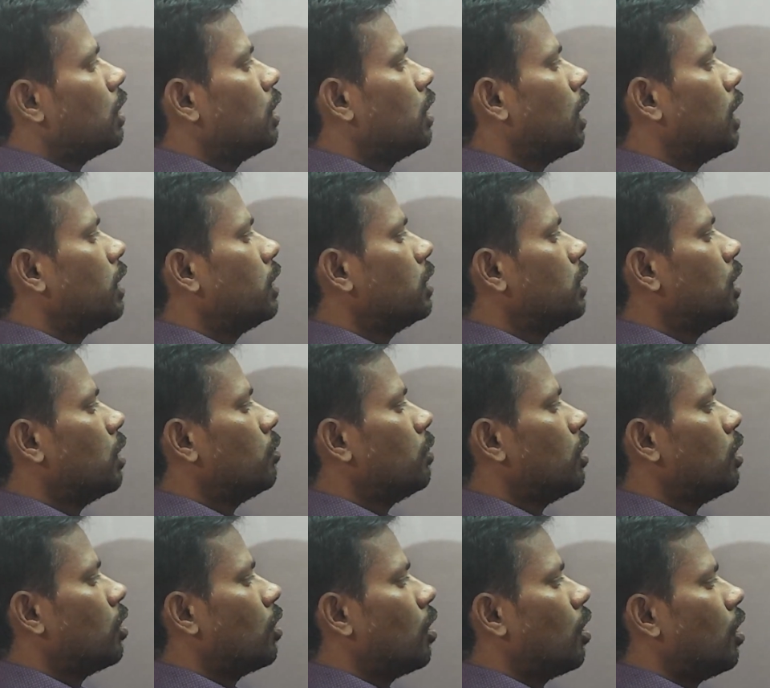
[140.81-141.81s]
Line
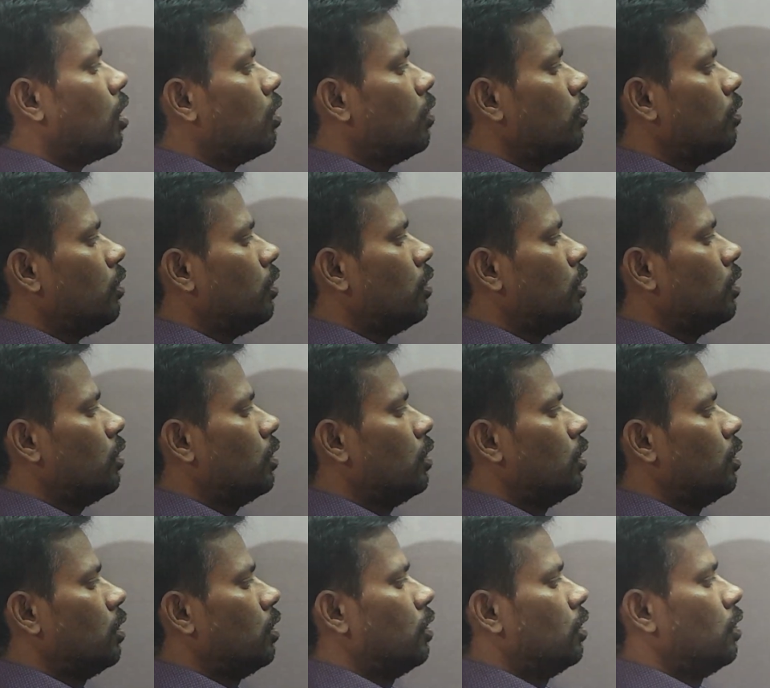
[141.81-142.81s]
segment drawn
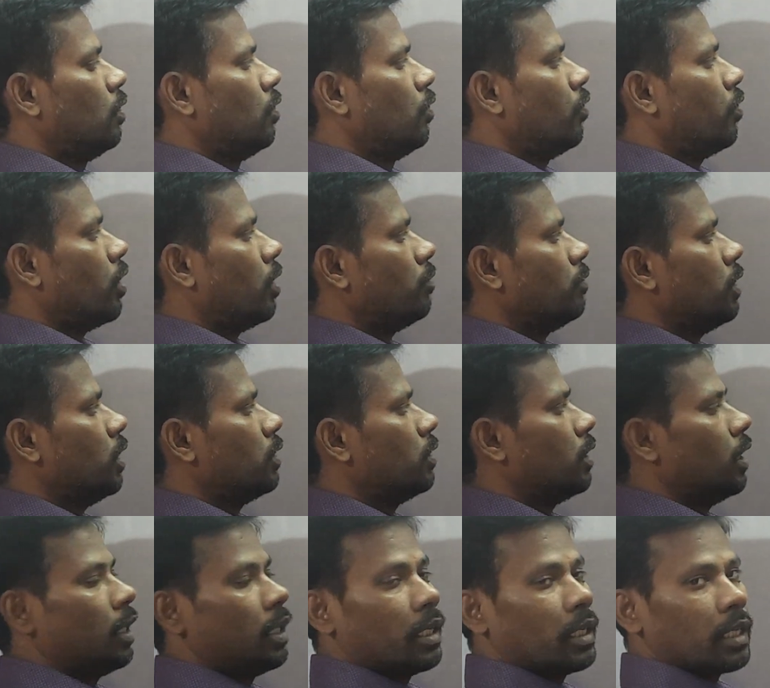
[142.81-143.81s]
from the
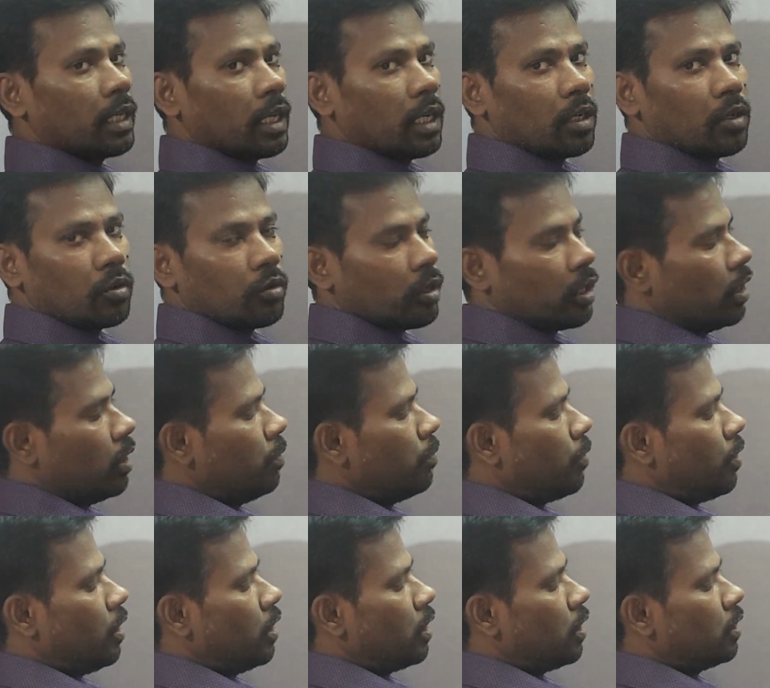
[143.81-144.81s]
center to any
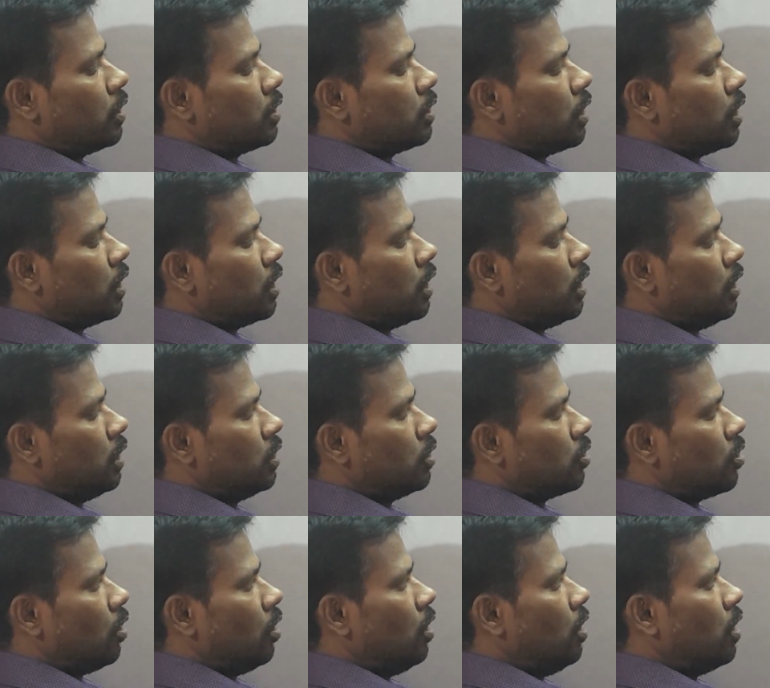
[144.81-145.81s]
point on the circle is
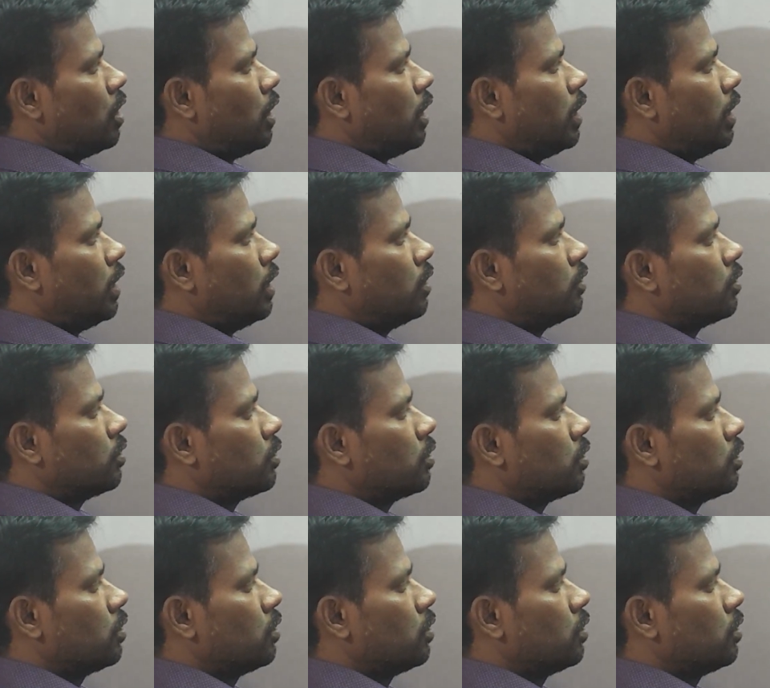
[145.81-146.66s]
called radius.